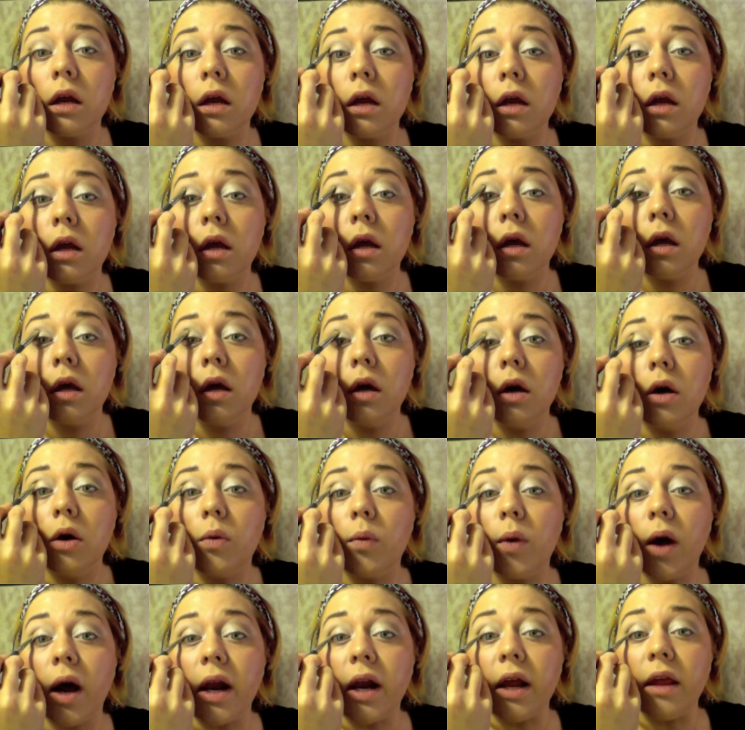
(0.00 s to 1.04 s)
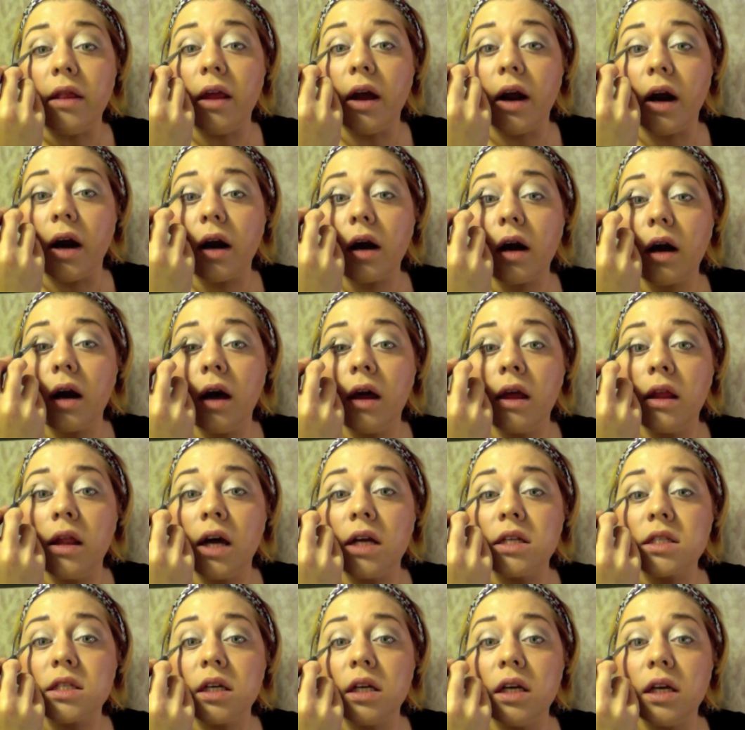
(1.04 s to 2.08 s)
right in there, and that's going to give
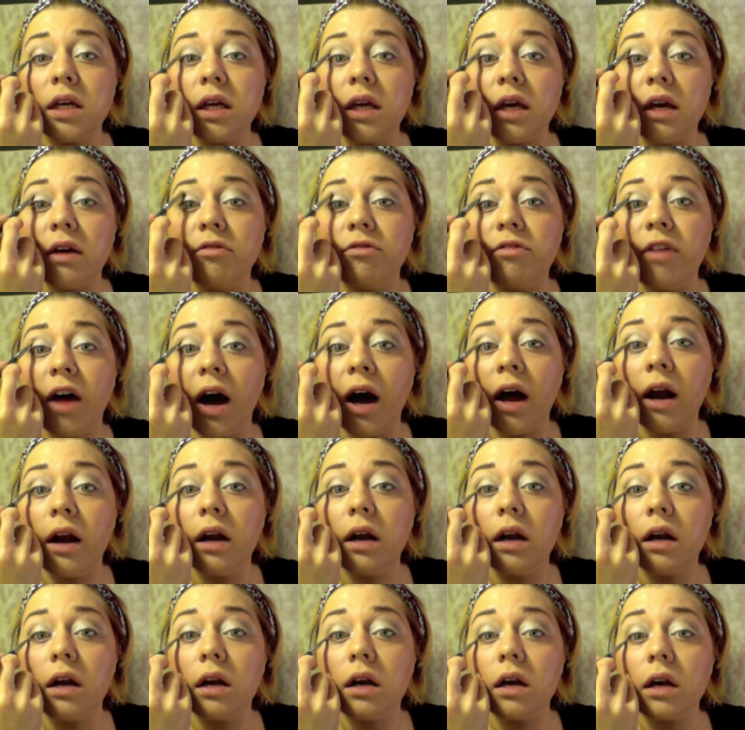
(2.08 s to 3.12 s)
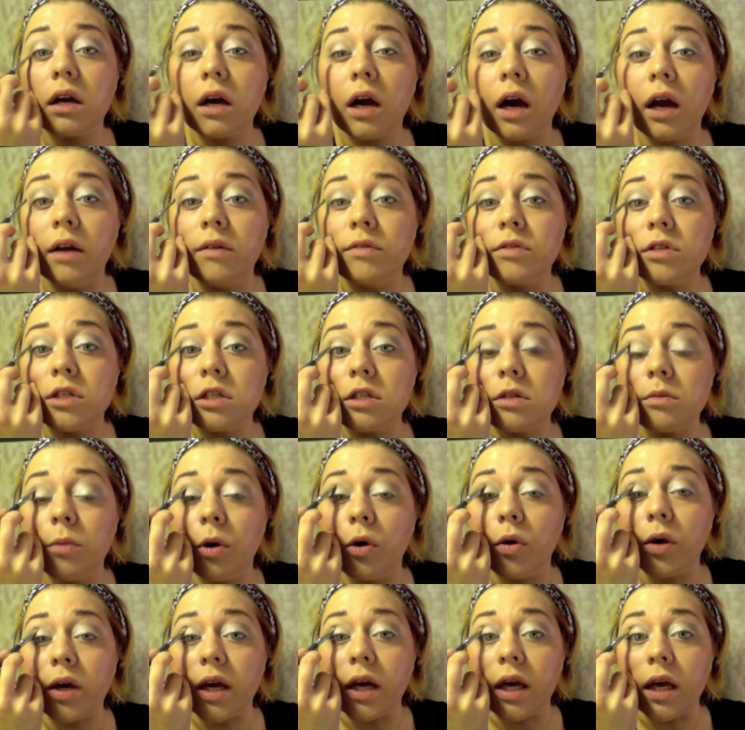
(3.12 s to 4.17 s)
that kind of smoky
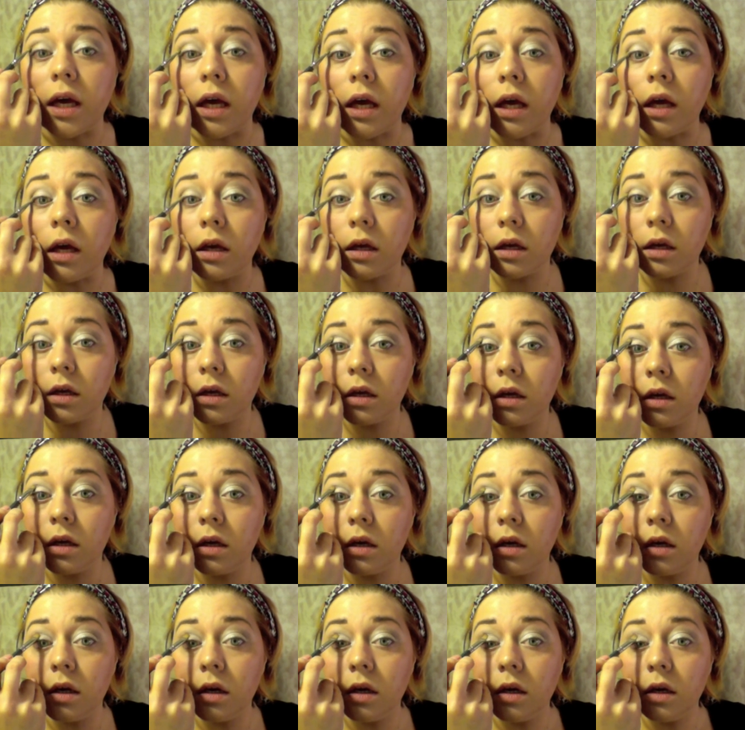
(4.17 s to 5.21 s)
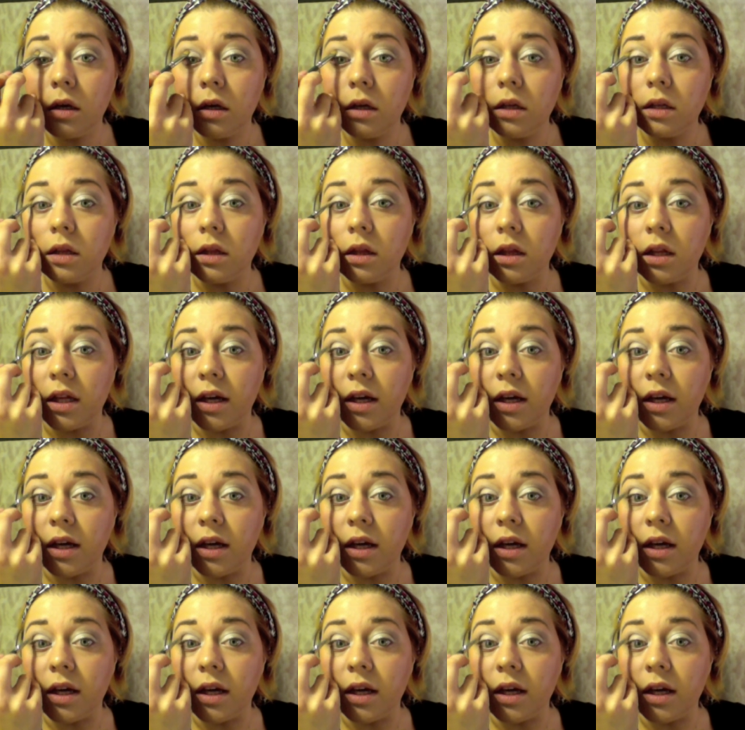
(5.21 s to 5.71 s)
lift.